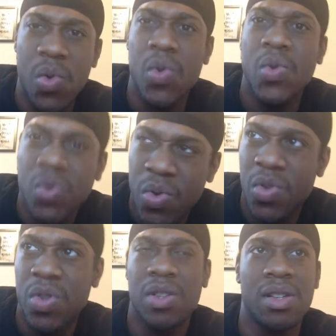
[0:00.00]
You want
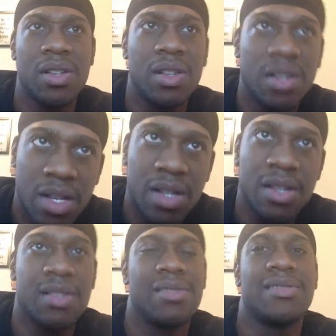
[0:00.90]
this fire,
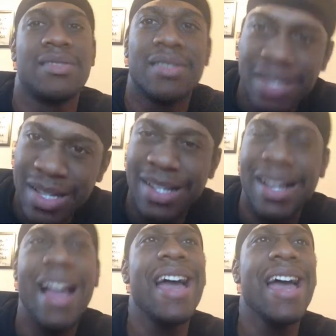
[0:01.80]
nigga, come and get
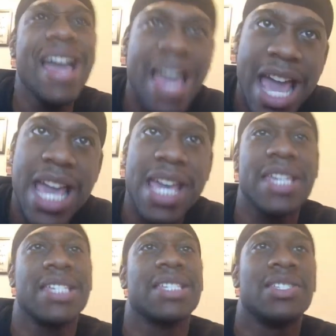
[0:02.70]
it. Hey.
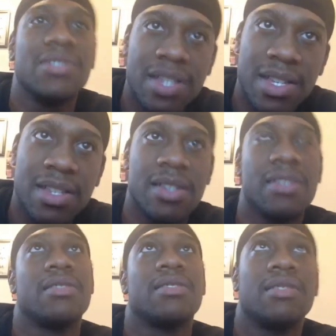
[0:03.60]
You want these
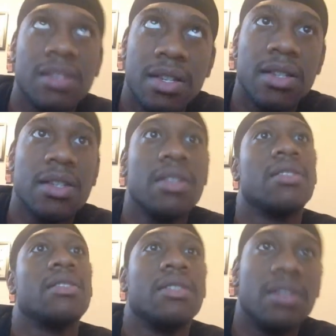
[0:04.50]
pills, nigga,
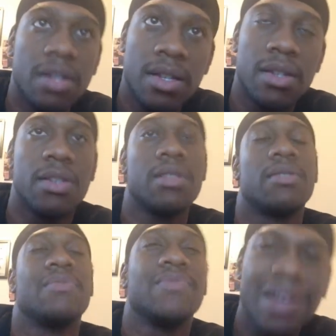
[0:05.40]
come and get it. You
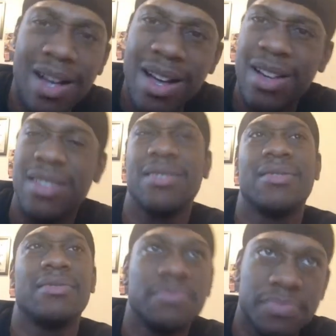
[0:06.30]
want
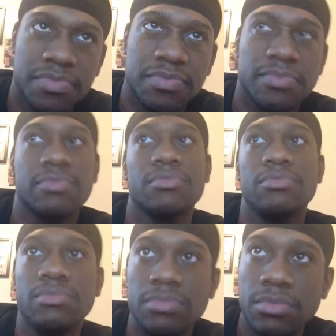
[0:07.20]
this
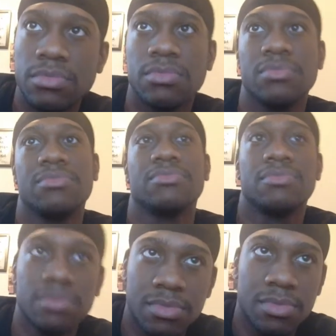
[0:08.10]
liquor, nigga, come
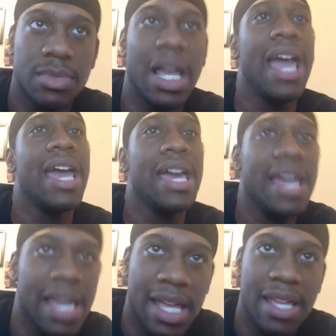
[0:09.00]
and get it.
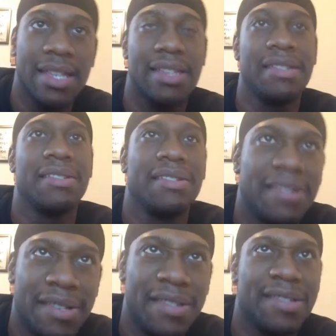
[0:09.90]
Hey. You
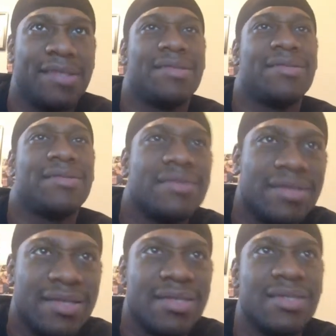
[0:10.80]
want this hot shit, my
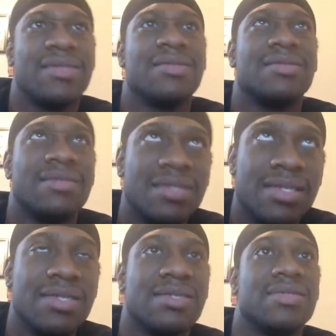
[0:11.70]
nigga, come
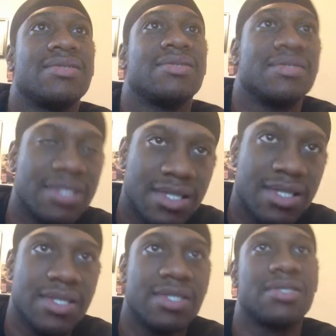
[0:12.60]
and get it.
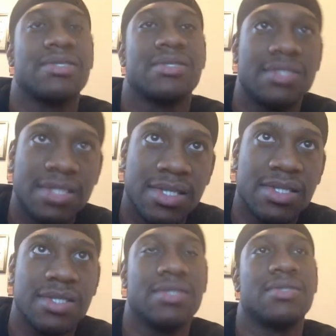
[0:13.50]
It's for
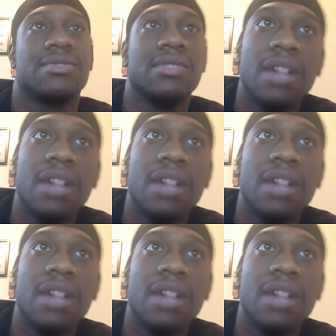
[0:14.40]
sale, Huck.